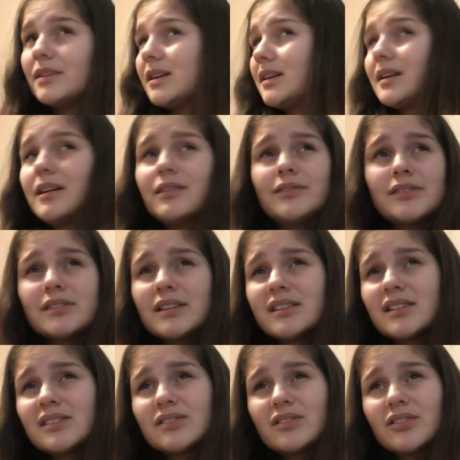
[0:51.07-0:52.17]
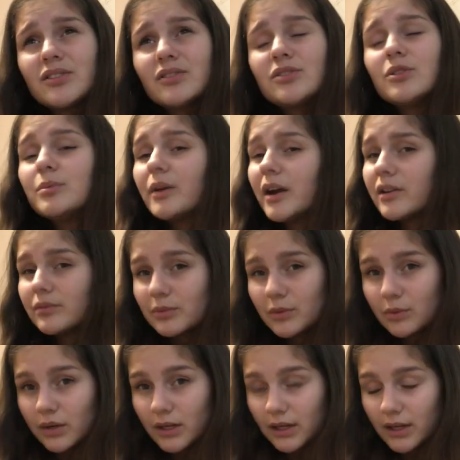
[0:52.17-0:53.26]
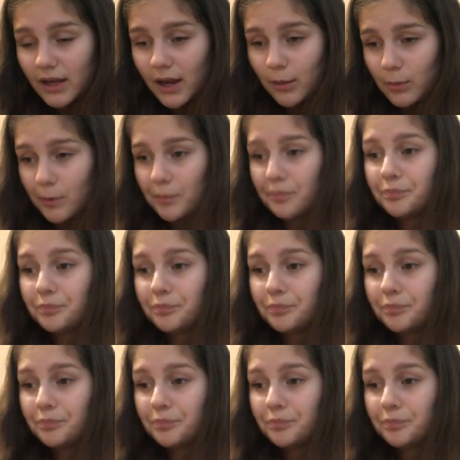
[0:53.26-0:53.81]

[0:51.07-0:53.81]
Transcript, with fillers: Like ever since I started YouTube, I've been wanting a camera.